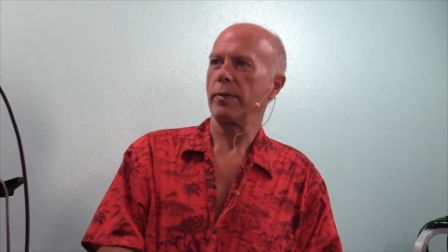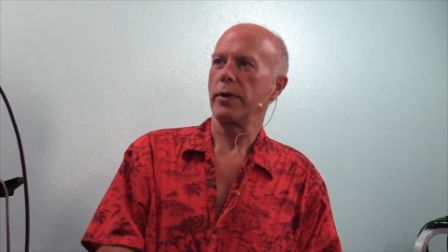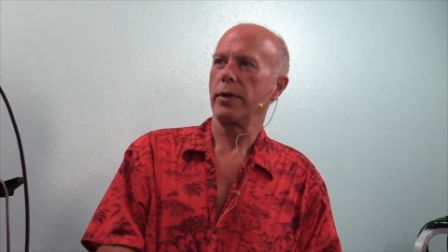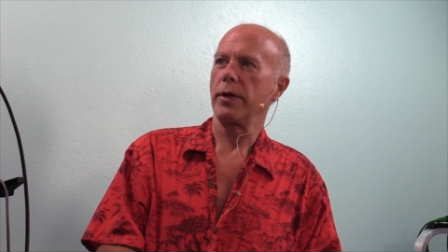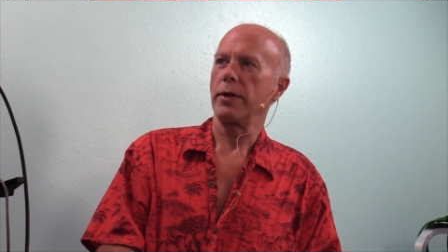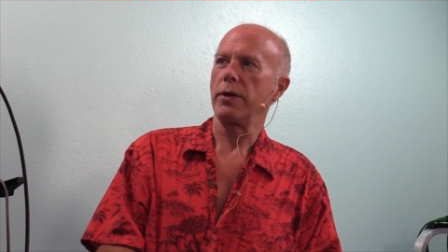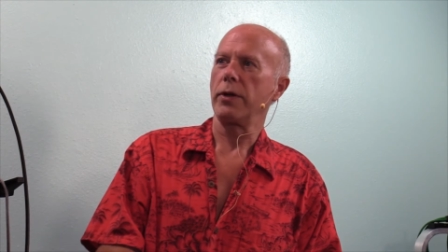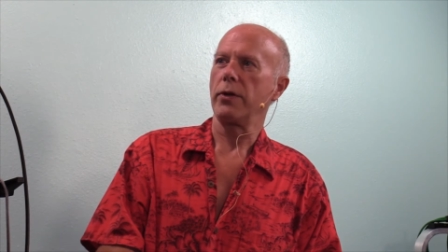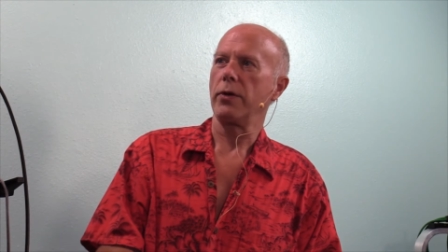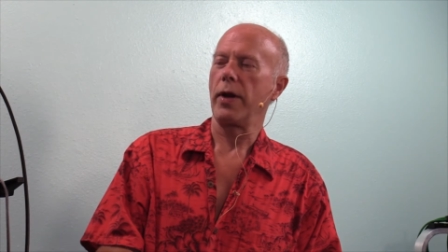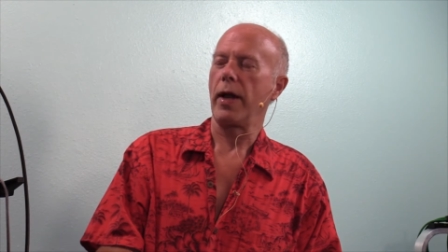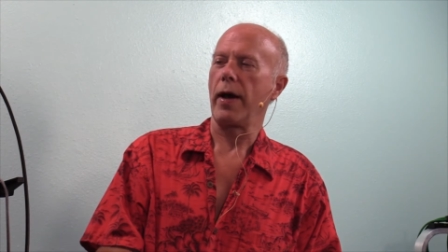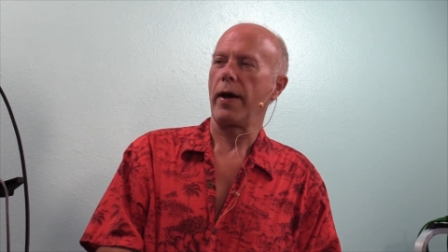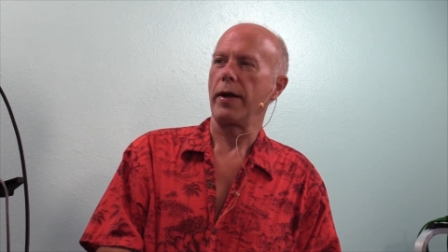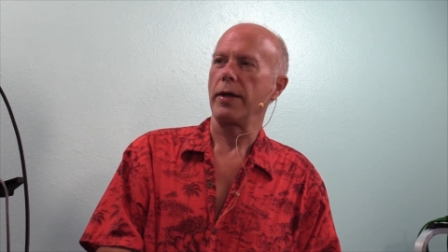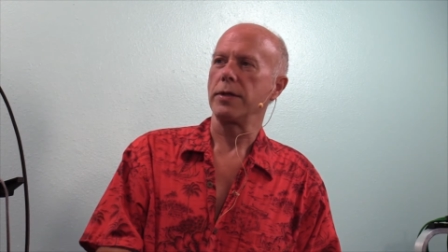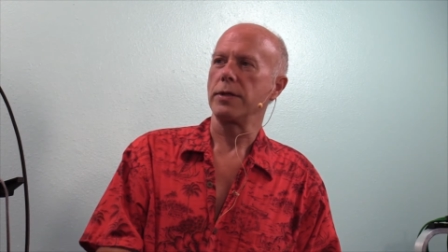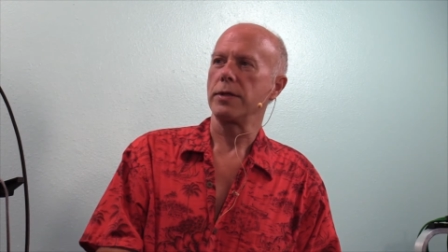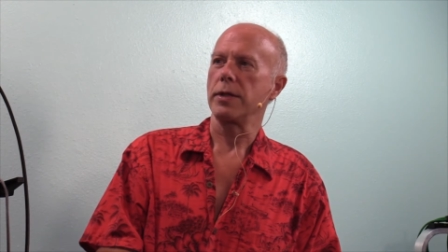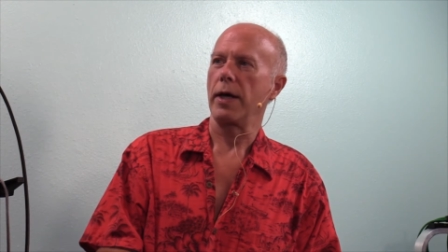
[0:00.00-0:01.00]
to do now
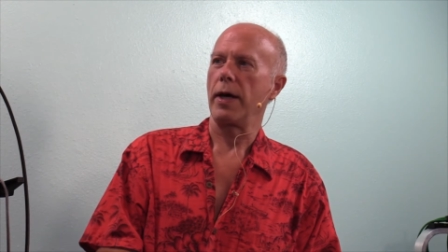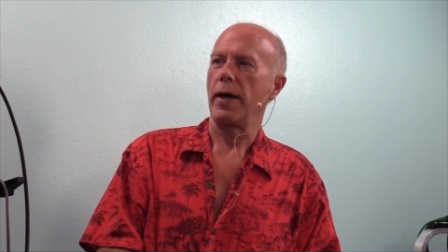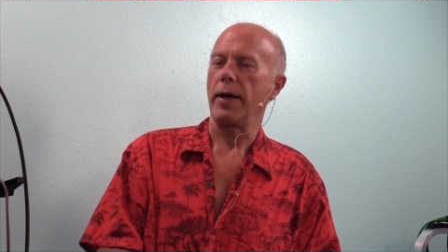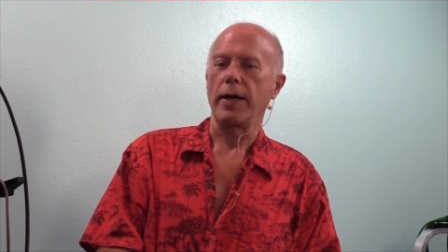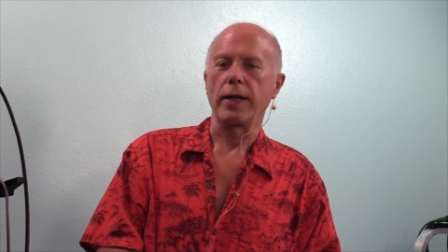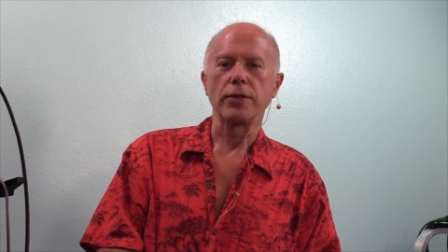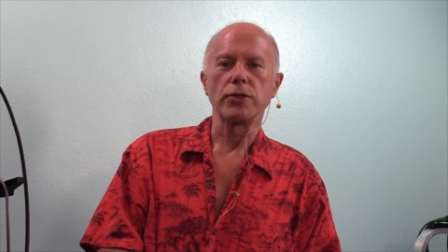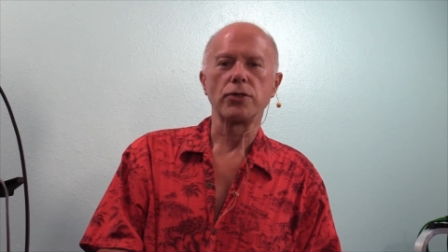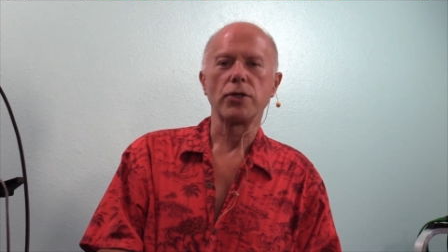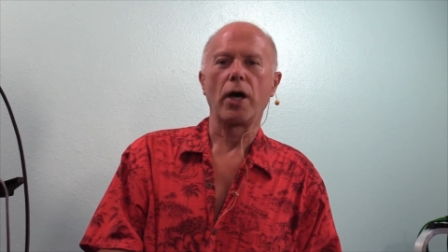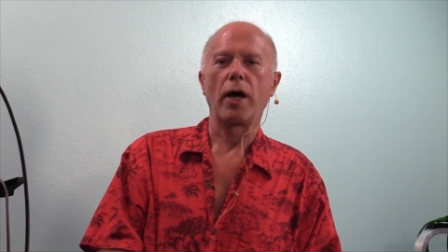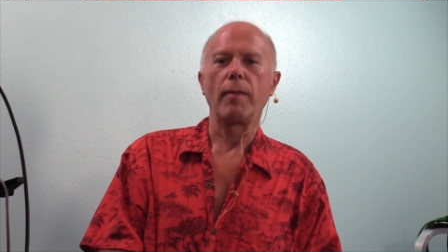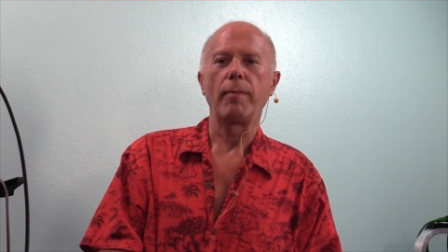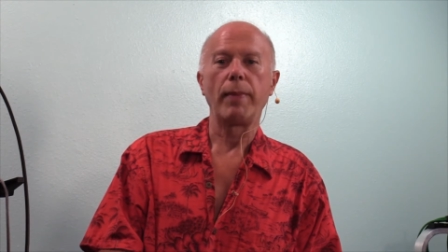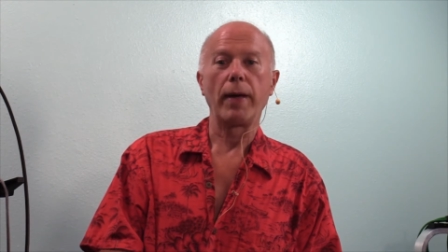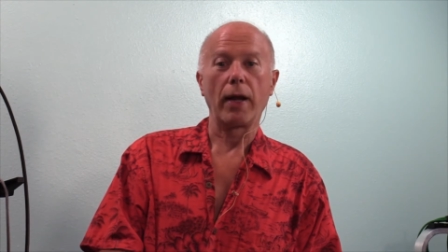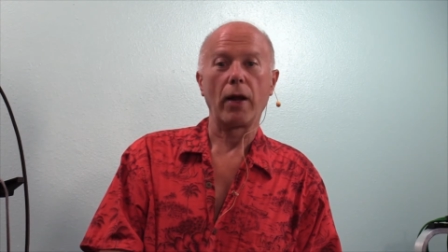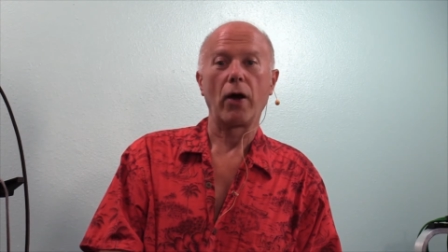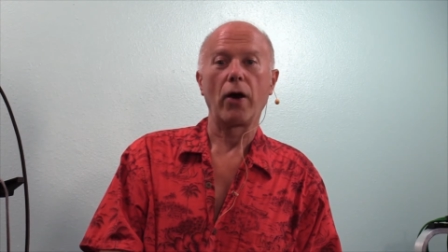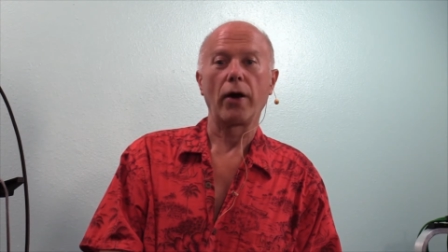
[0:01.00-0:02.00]
is uh, install
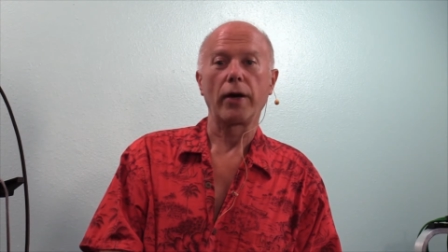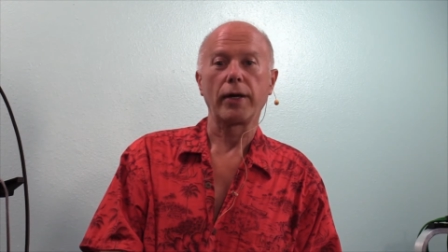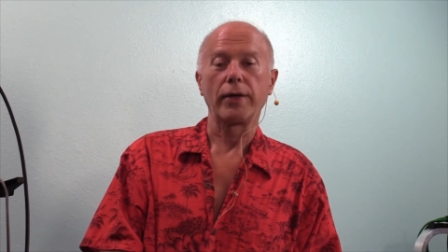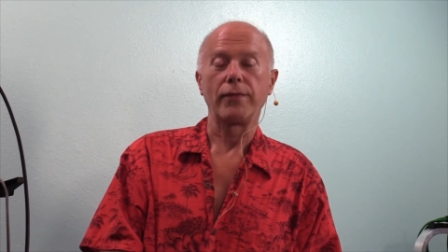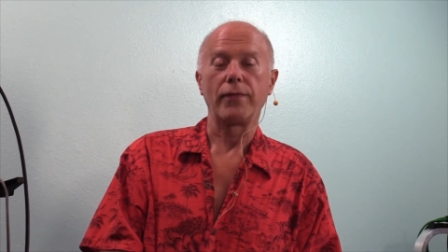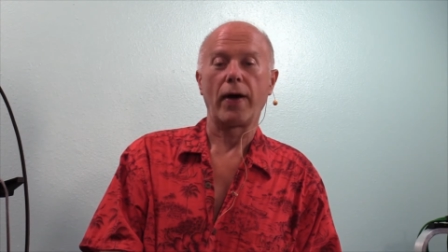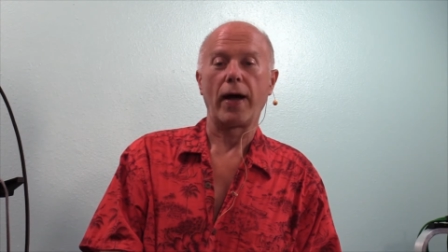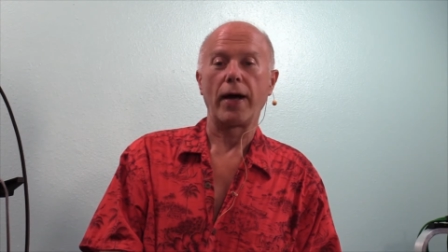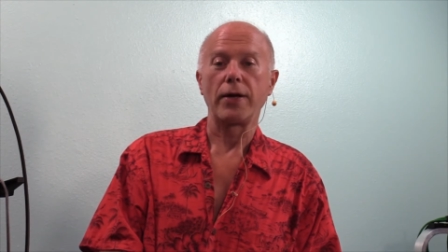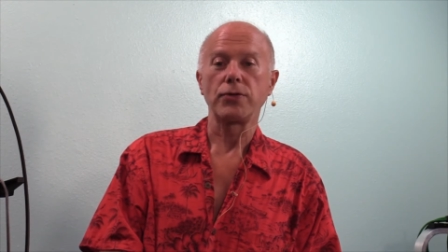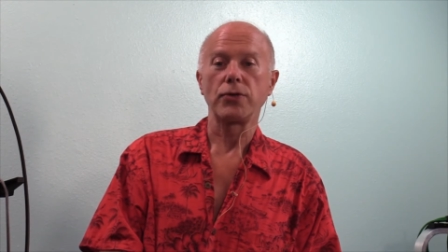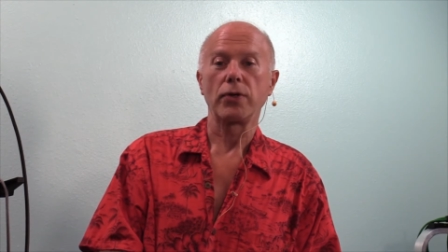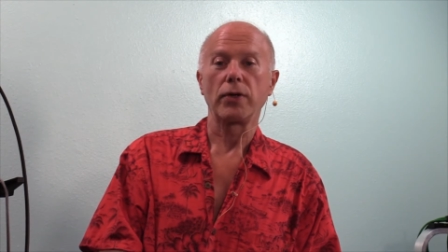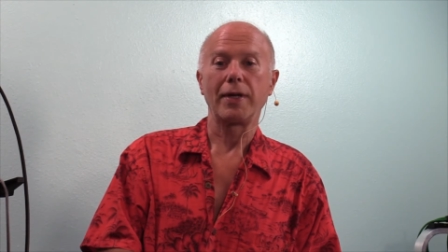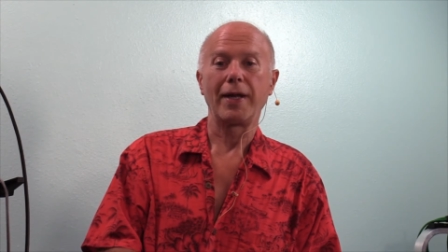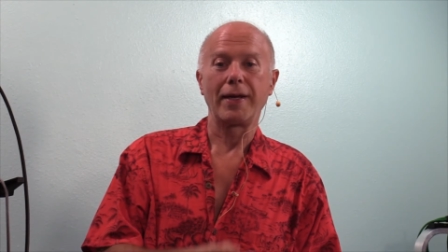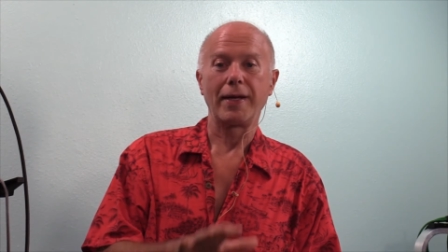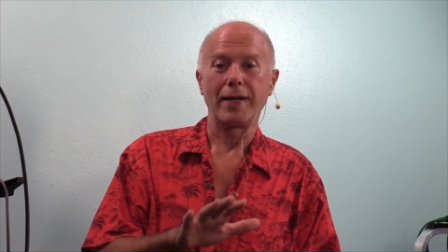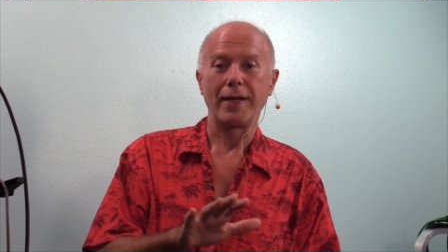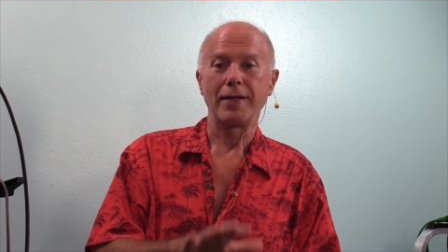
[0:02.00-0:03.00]
Belarc Advisor,
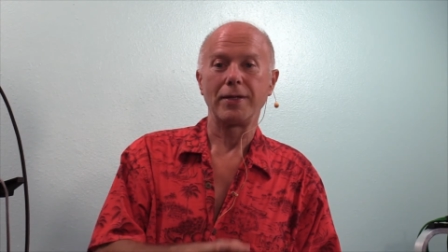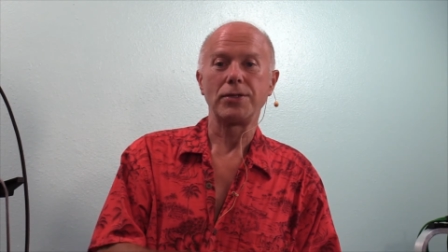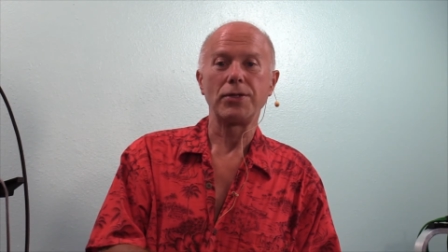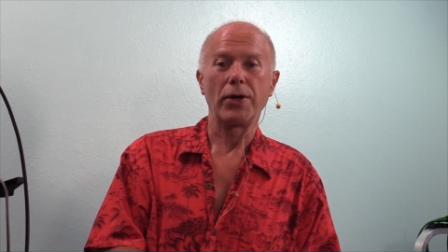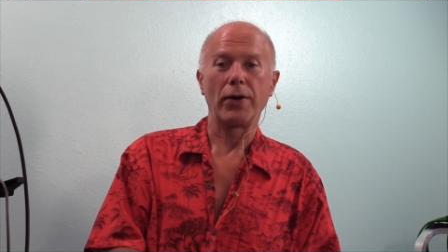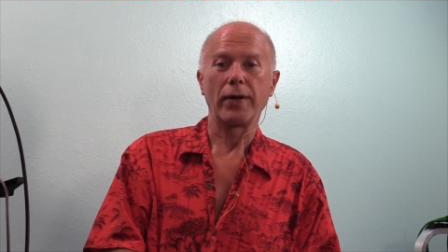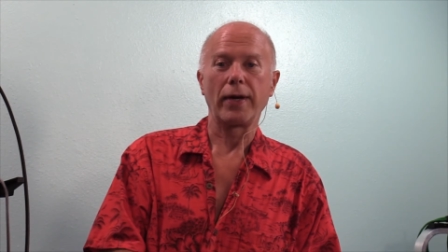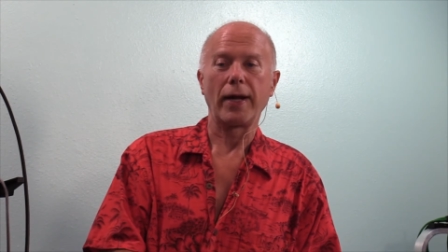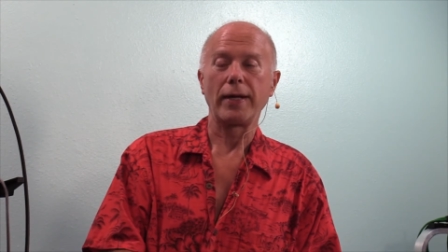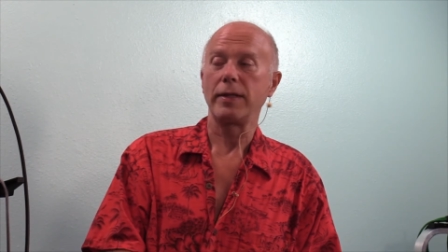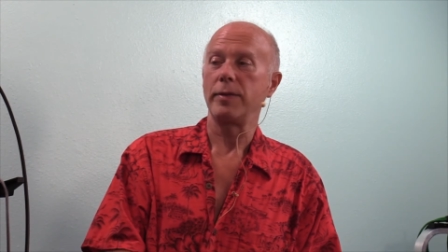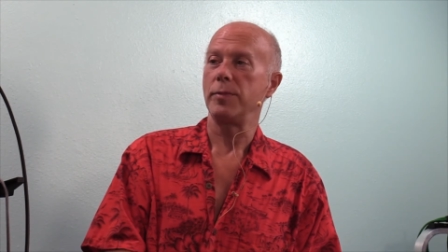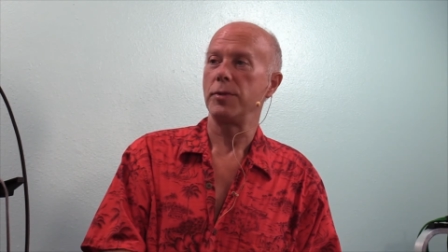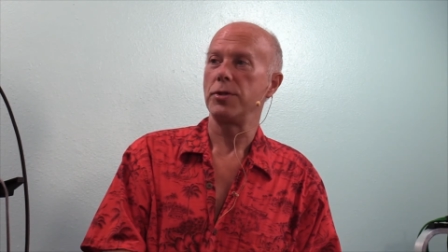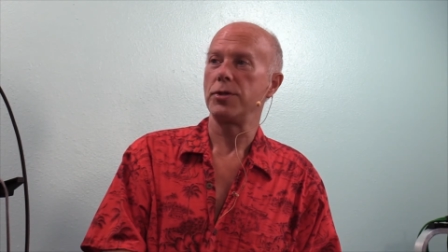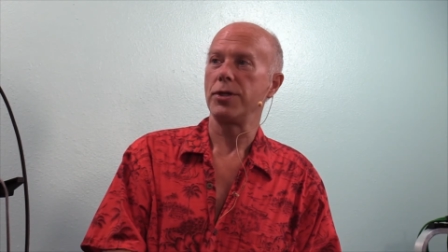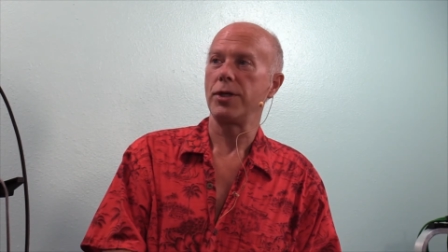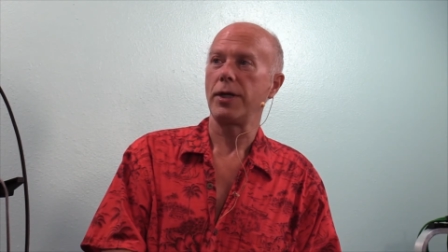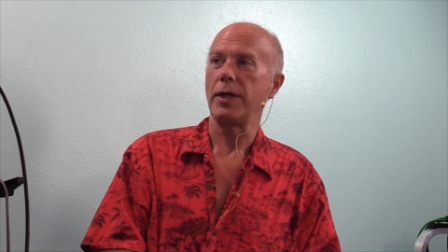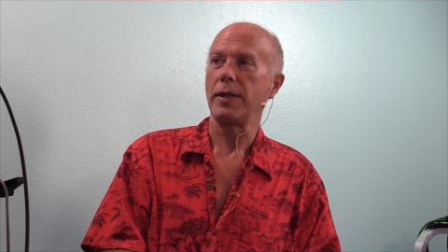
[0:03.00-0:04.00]
let it interrogate the
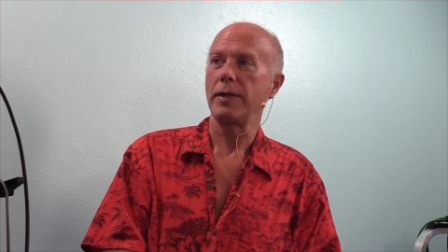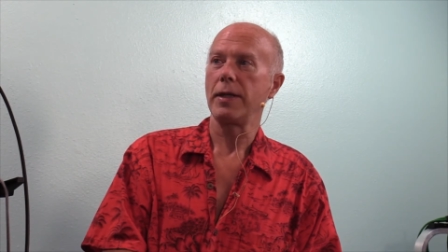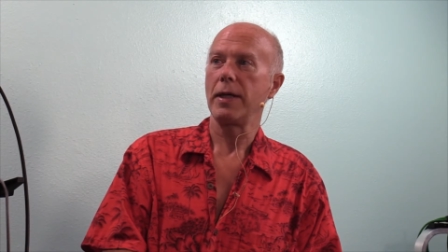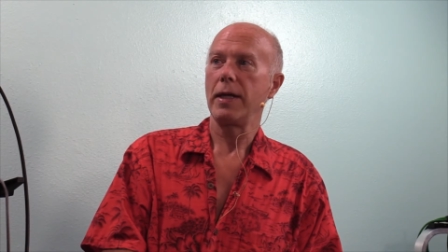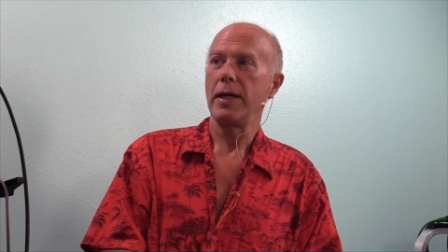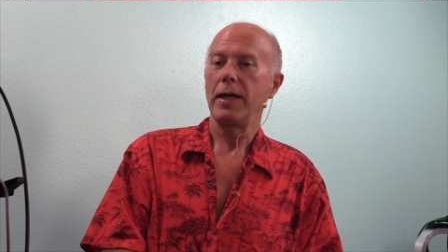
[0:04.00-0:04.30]
machine,